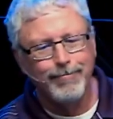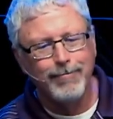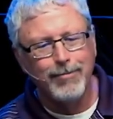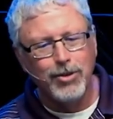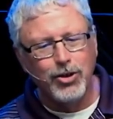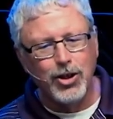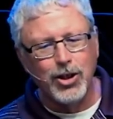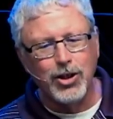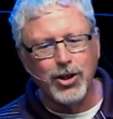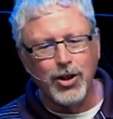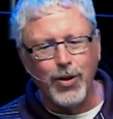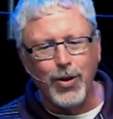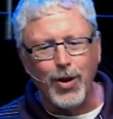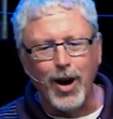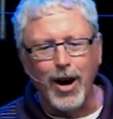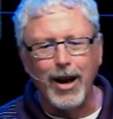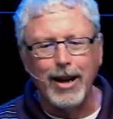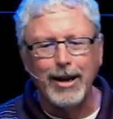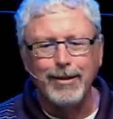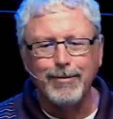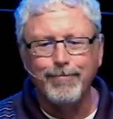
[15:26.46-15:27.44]
Just a
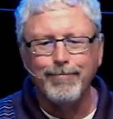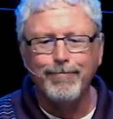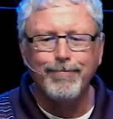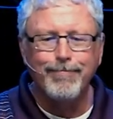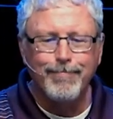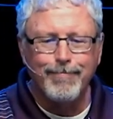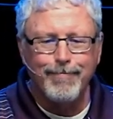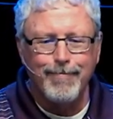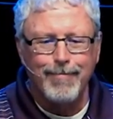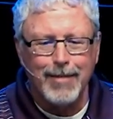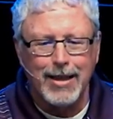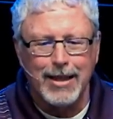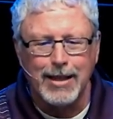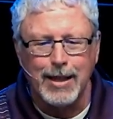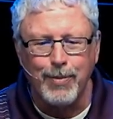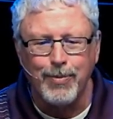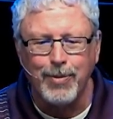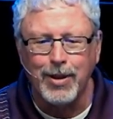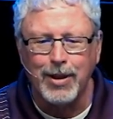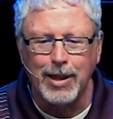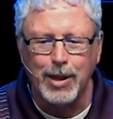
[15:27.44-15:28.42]
thought,
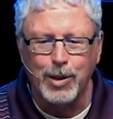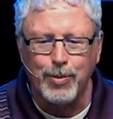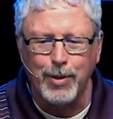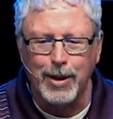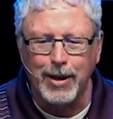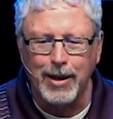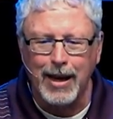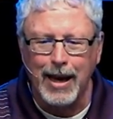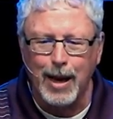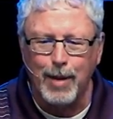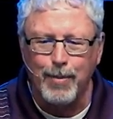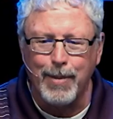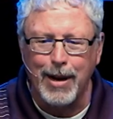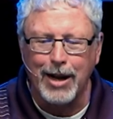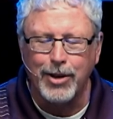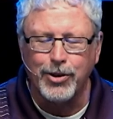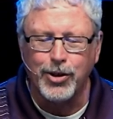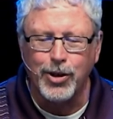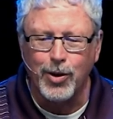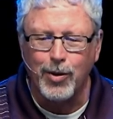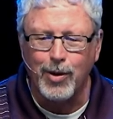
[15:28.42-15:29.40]
something that's been kind of
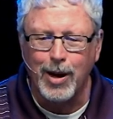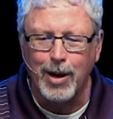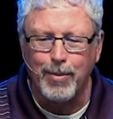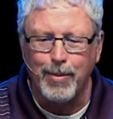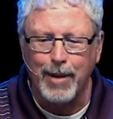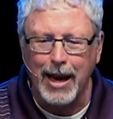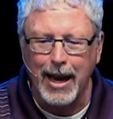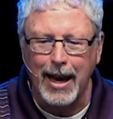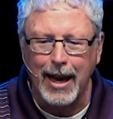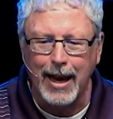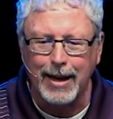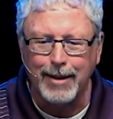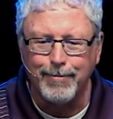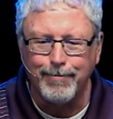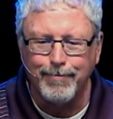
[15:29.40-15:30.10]
bouncing around my head.